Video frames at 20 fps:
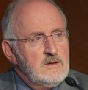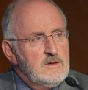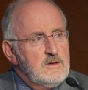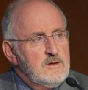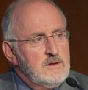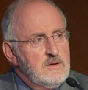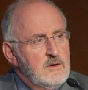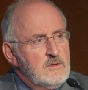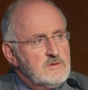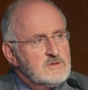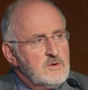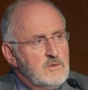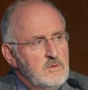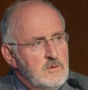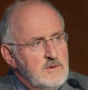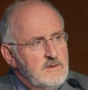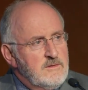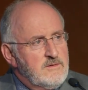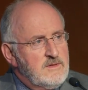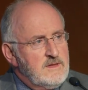not
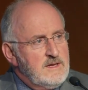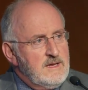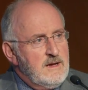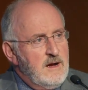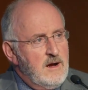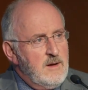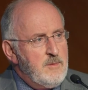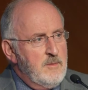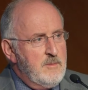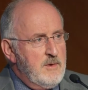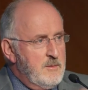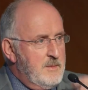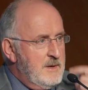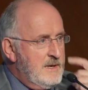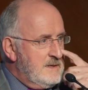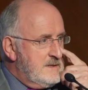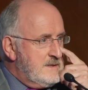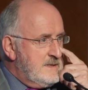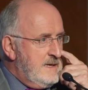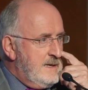all of the
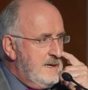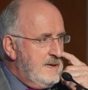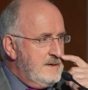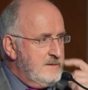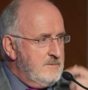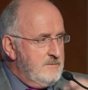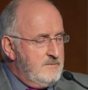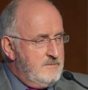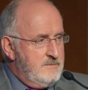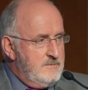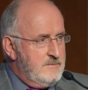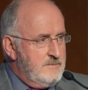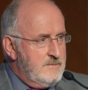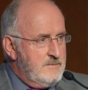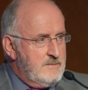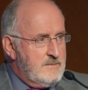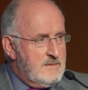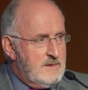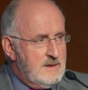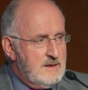hypermobility
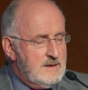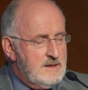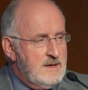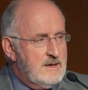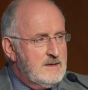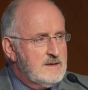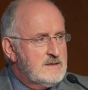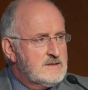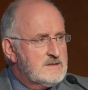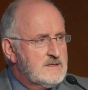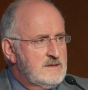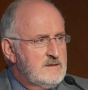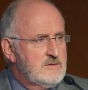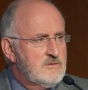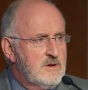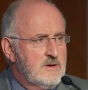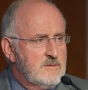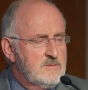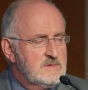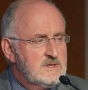
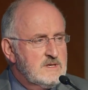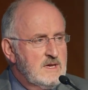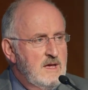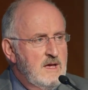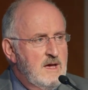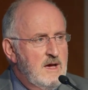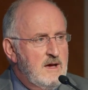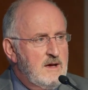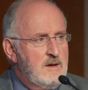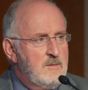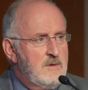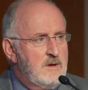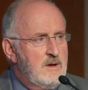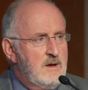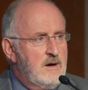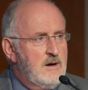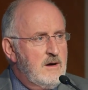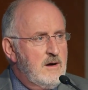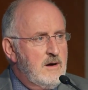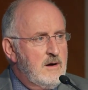syndromes are
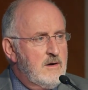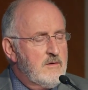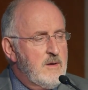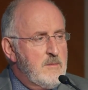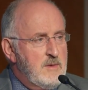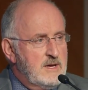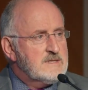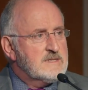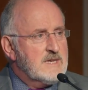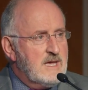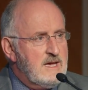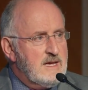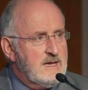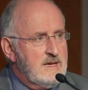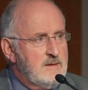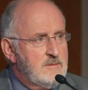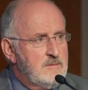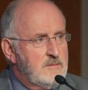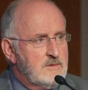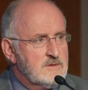
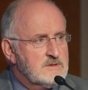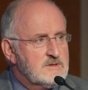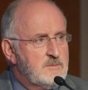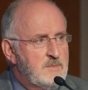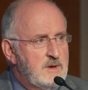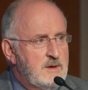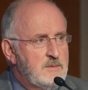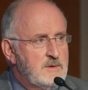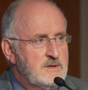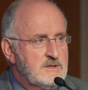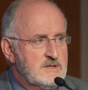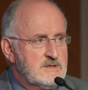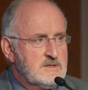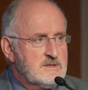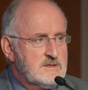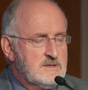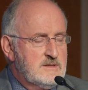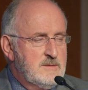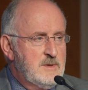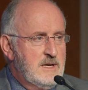MSK. Lots of people are
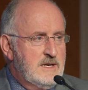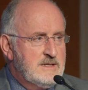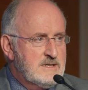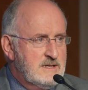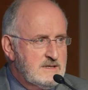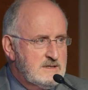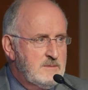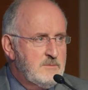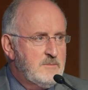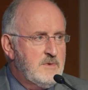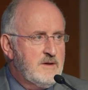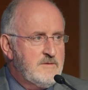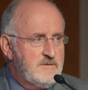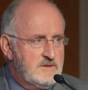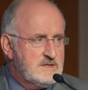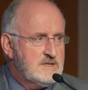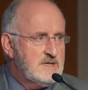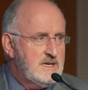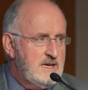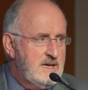just debilitated by
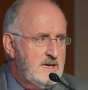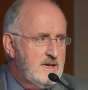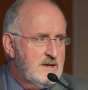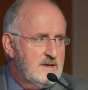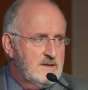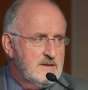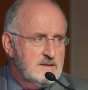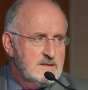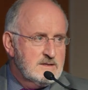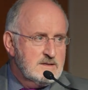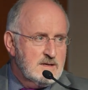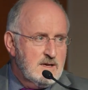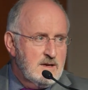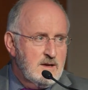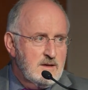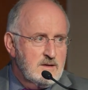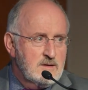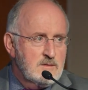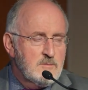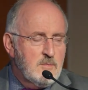fatigue
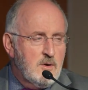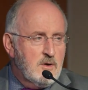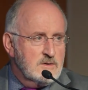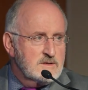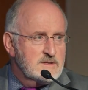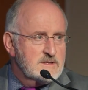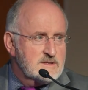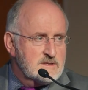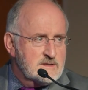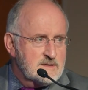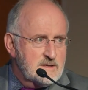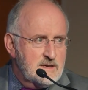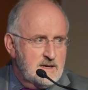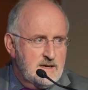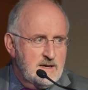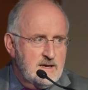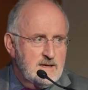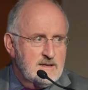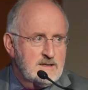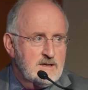and POTS
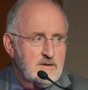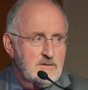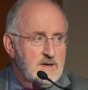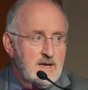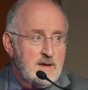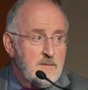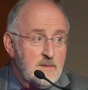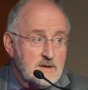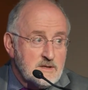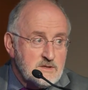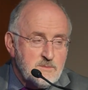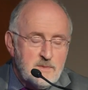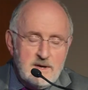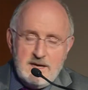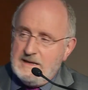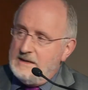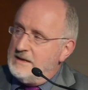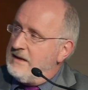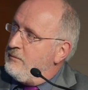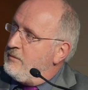and don't get much
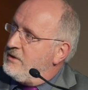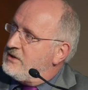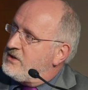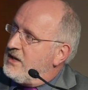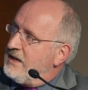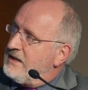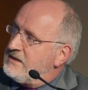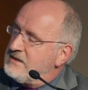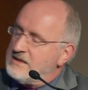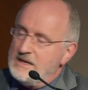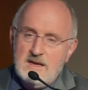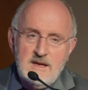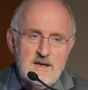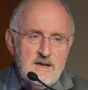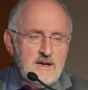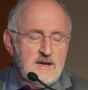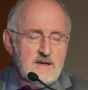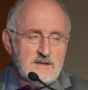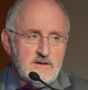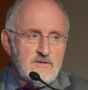pain, in which case
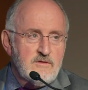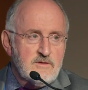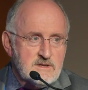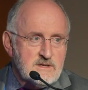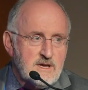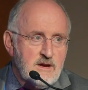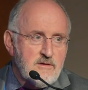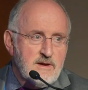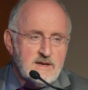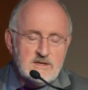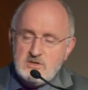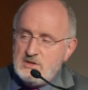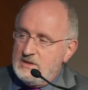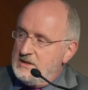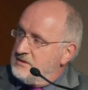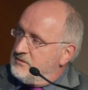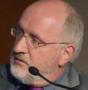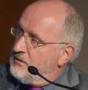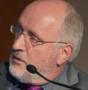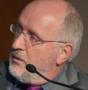a different direction
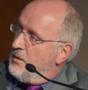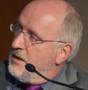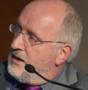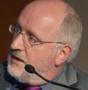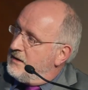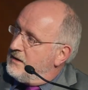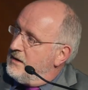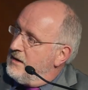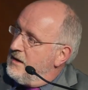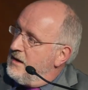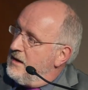is required.